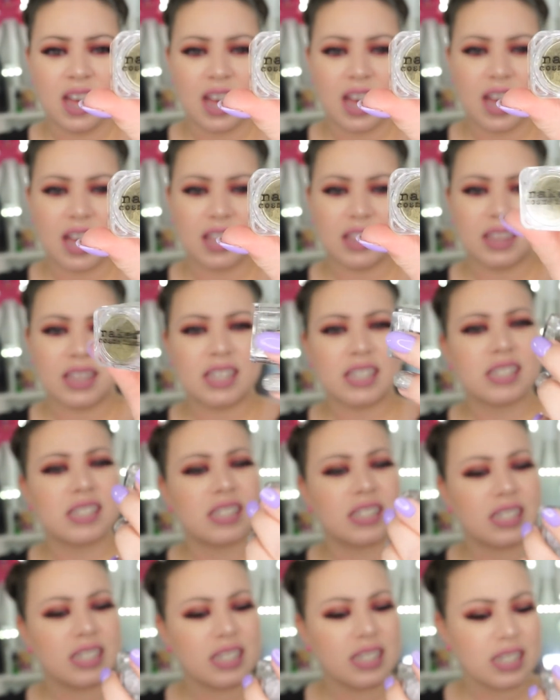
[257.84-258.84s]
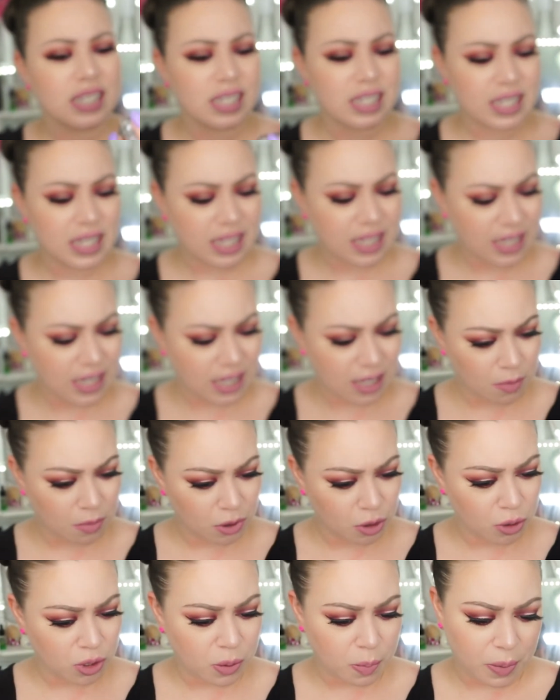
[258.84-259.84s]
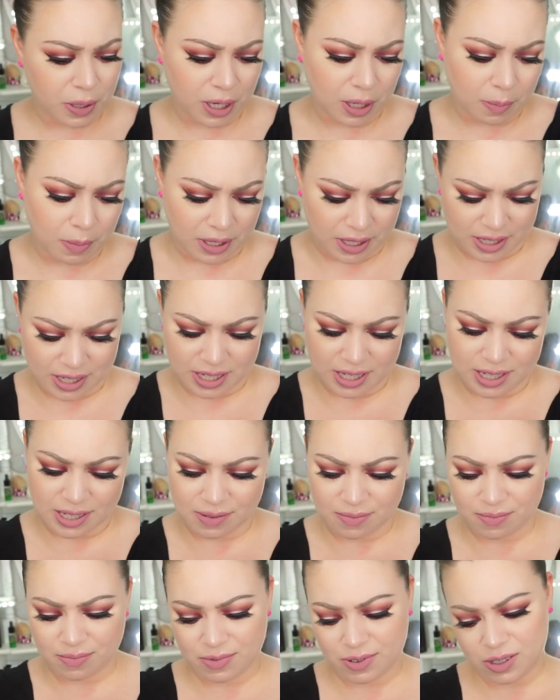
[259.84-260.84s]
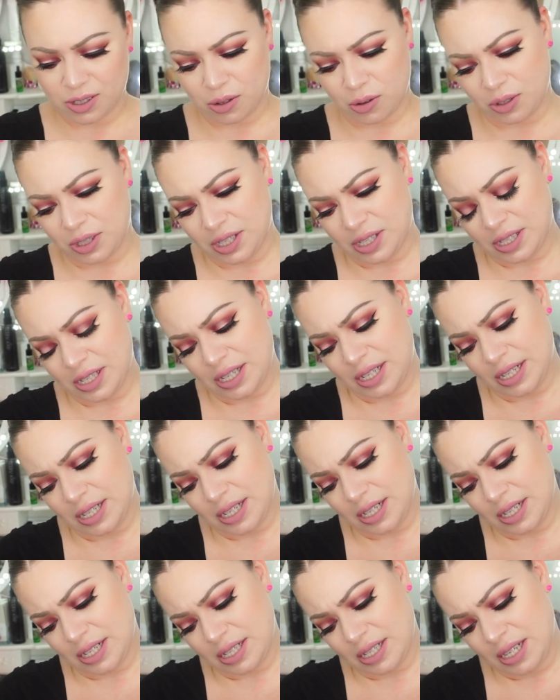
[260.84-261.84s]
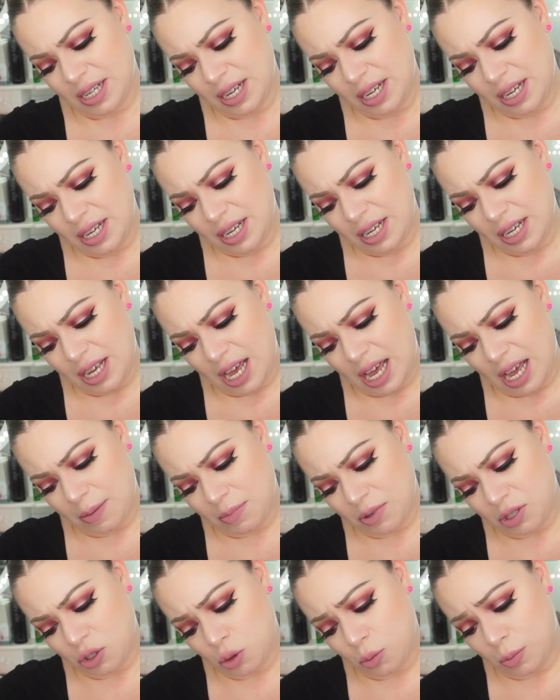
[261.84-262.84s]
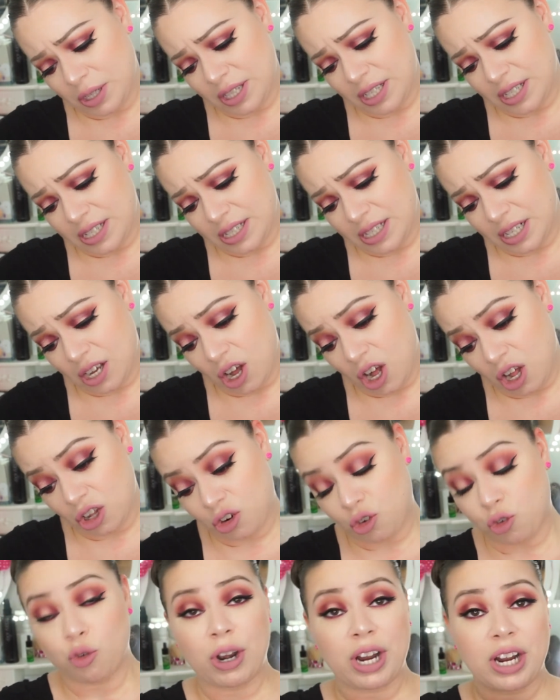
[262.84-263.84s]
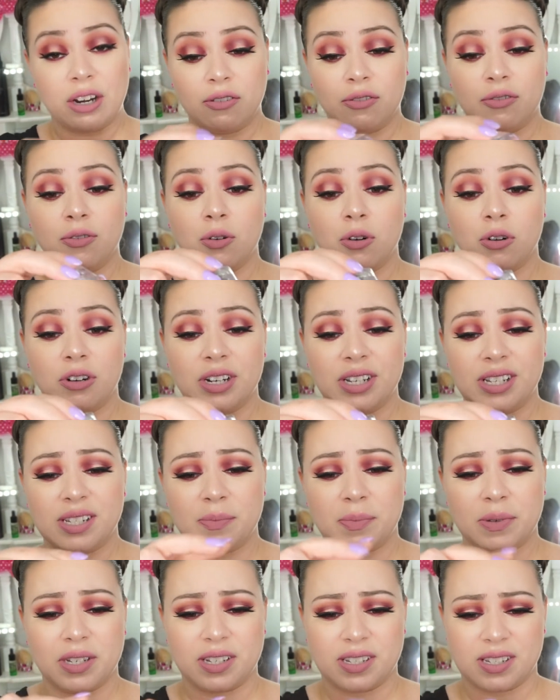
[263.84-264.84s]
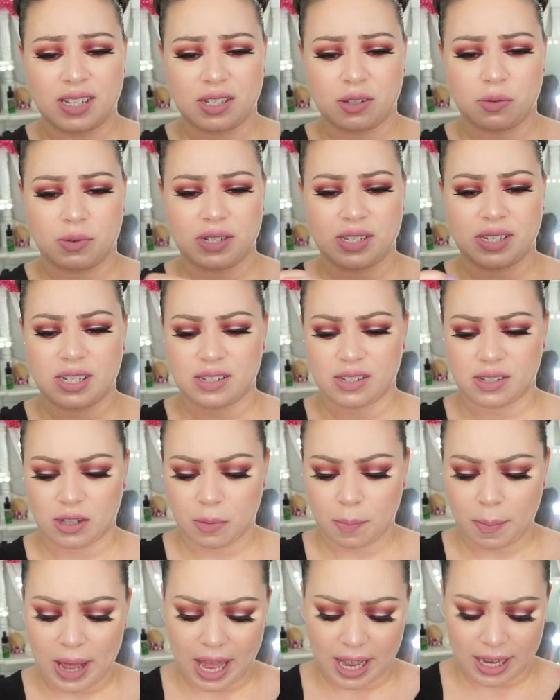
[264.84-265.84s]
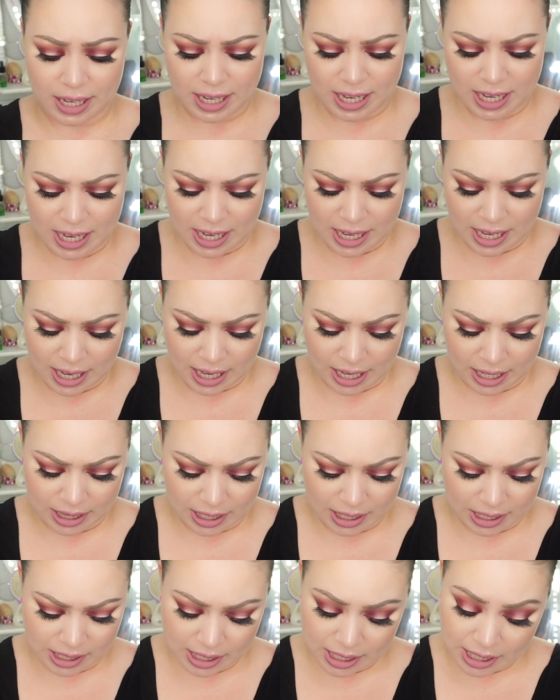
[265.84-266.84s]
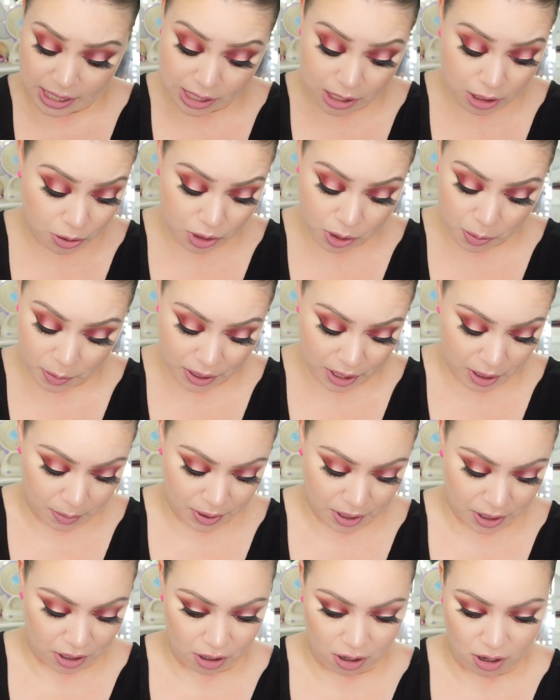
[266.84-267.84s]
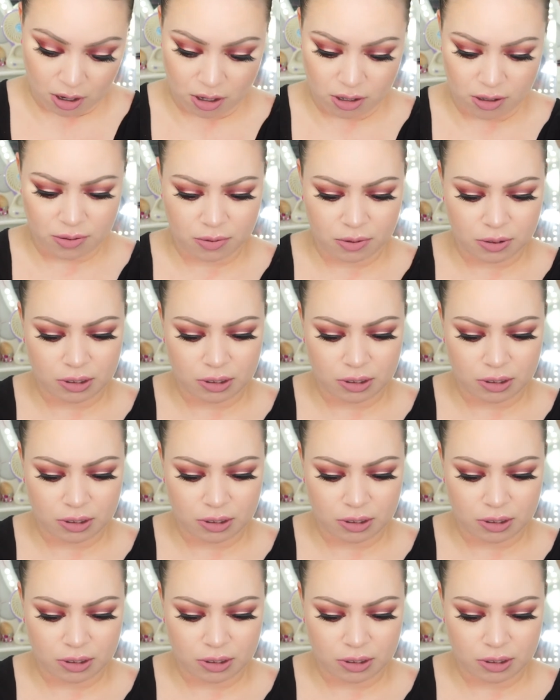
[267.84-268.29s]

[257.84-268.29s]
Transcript: And this is some loose pigment. So this is, I'm assuming this is the color Rainforest because that's what it says on the back. And this is loose pigment, y'all.